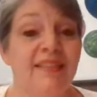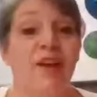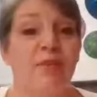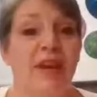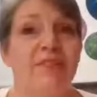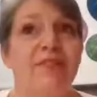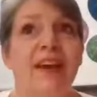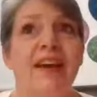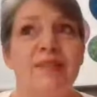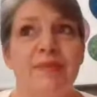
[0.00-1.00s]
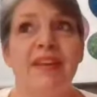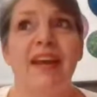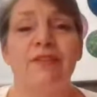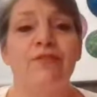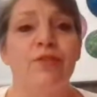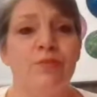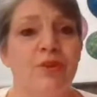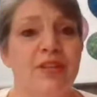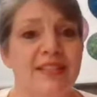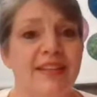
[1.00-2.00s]
My husband had food
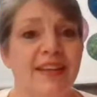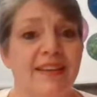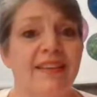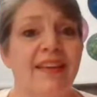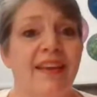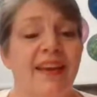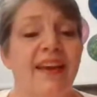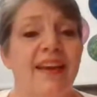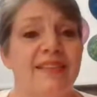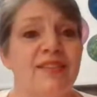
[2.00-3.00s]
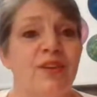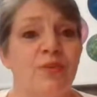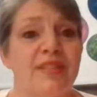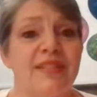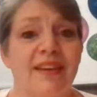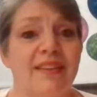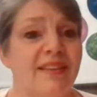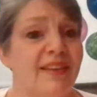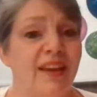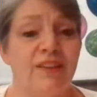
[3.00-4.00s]
poisoning, And so we stuck
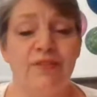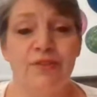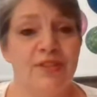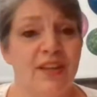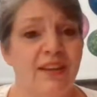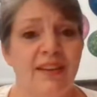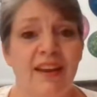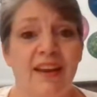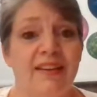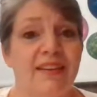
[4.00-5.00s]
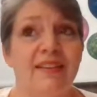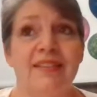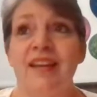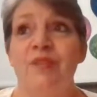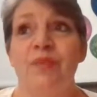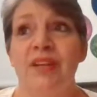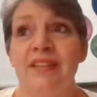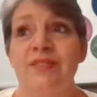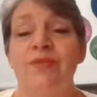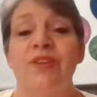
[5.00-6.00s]
the headphones on, and in 10
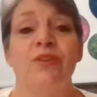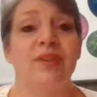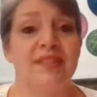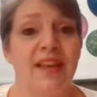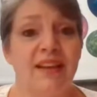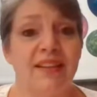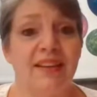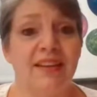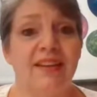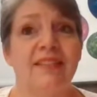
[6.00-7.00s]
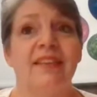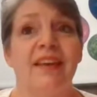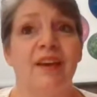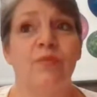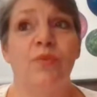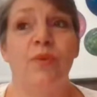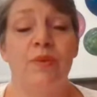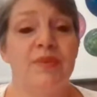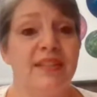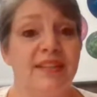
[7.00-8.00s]
minutes, we knew exactly
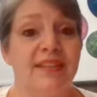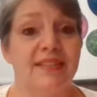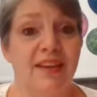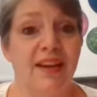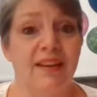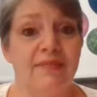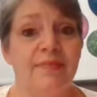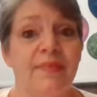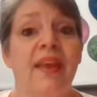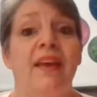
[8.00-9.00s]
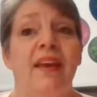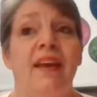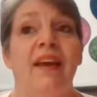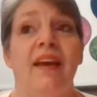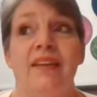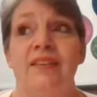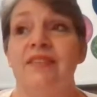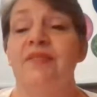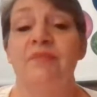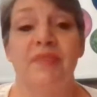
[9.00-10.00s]
what was in his gut
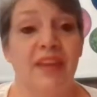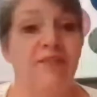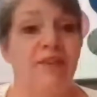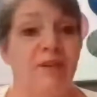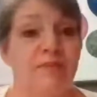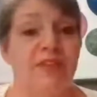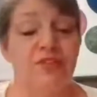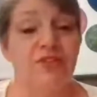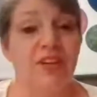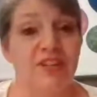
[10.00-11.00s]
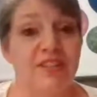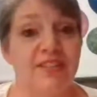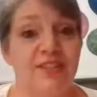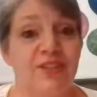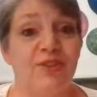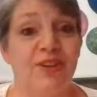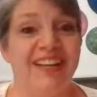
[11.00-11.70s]
and gave him instructions